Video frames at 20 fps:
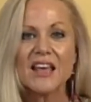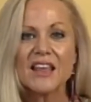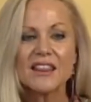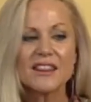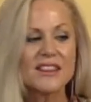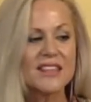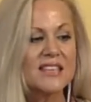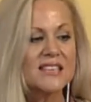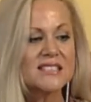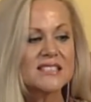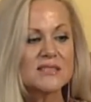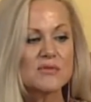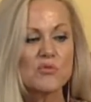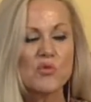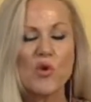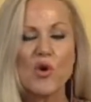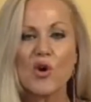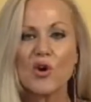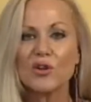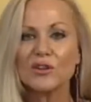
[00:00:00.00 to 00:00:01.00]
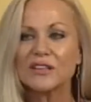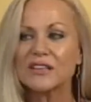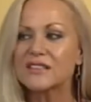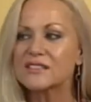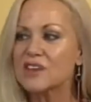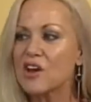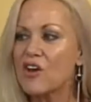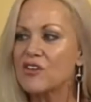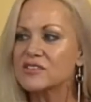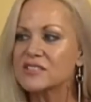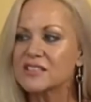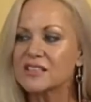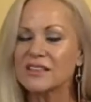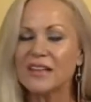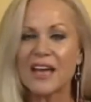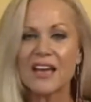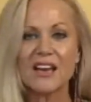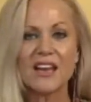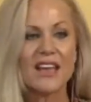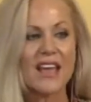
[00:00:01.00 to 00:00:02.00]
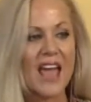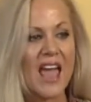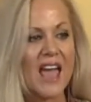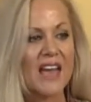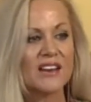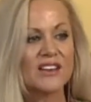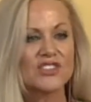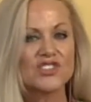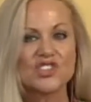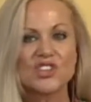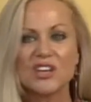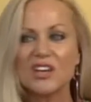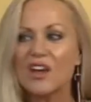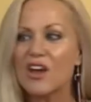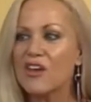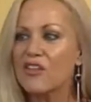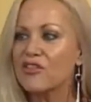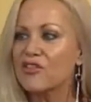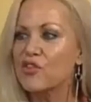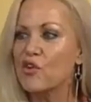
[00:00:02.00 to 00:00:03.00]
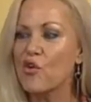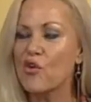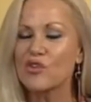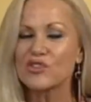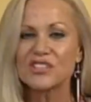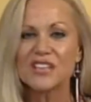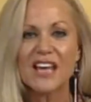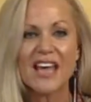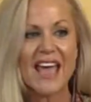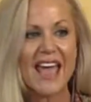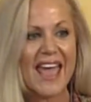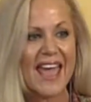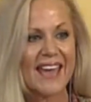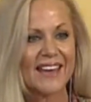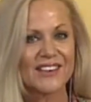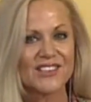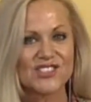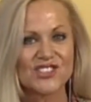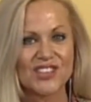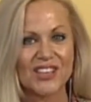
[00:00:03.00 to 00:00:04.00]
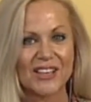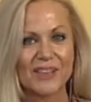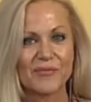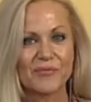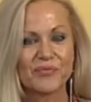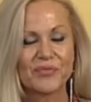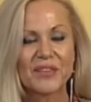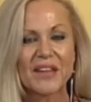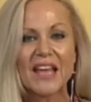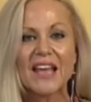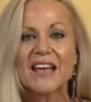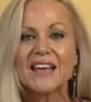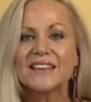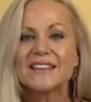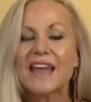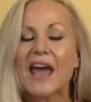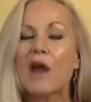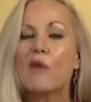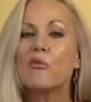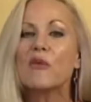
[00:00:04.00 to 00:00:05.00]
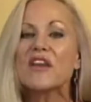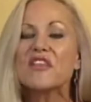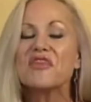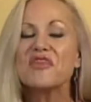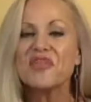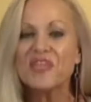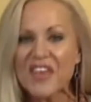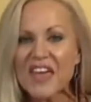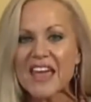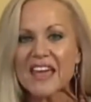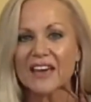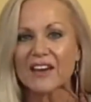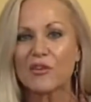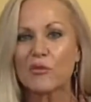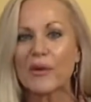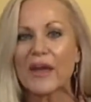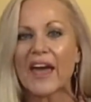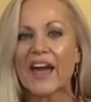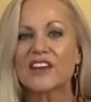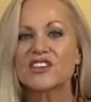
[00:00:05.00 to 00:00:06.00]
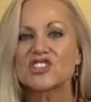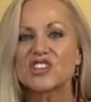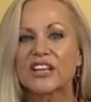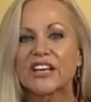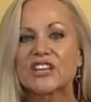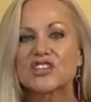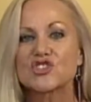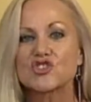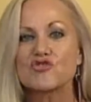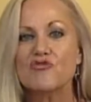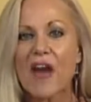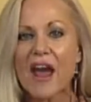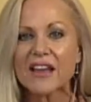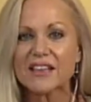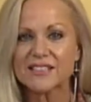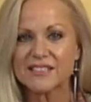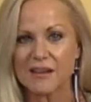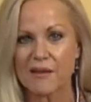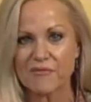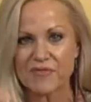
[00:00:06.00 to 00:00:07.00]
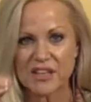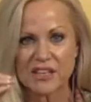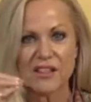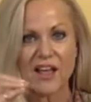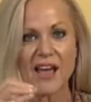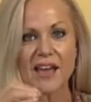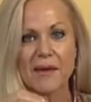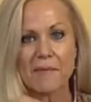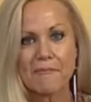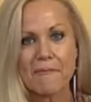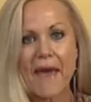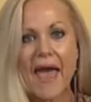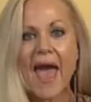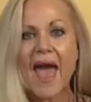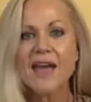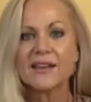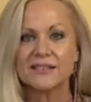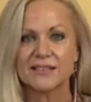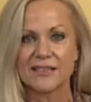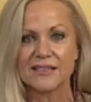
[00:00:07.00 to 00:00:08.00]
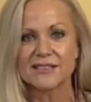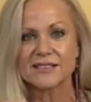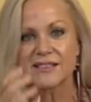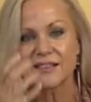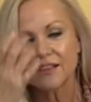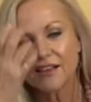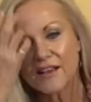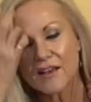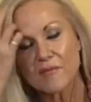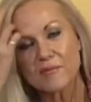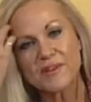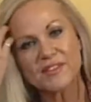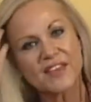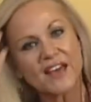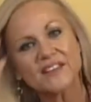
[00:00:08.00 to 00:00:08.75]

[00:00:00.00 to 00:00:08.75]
This world is oscillating energy, thought energy. Now we think we actually attract something like a magnet, but